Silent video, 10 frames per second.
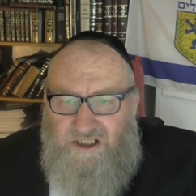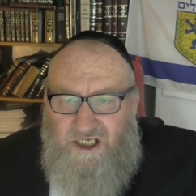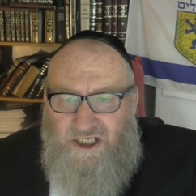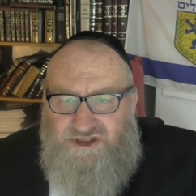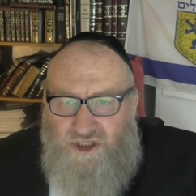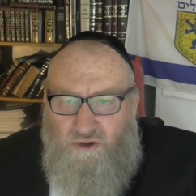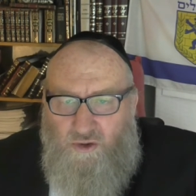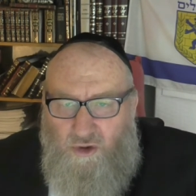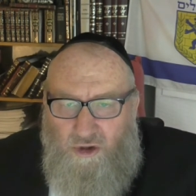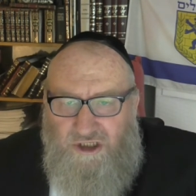in nature
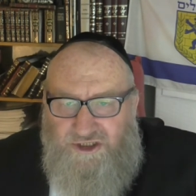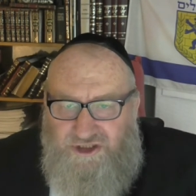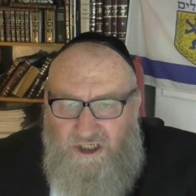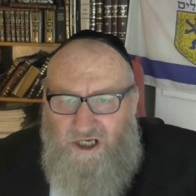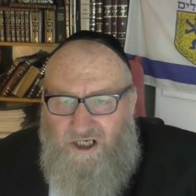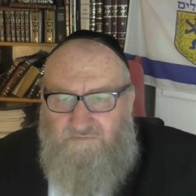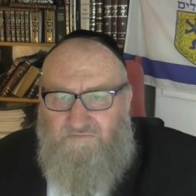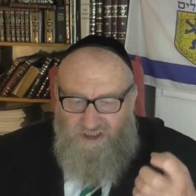all the time.